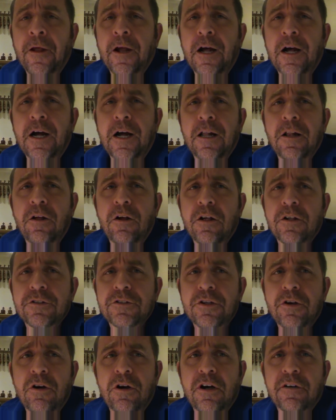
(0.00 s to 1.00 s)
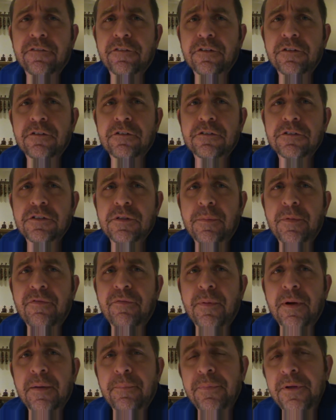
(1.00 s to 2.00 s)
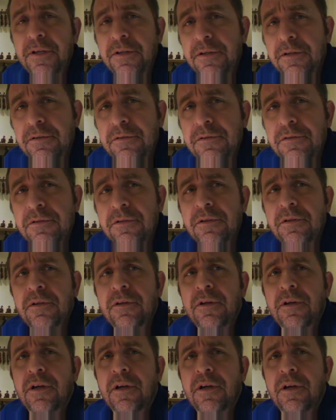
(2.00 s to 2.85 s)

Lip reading: I'll also offer some of my opinions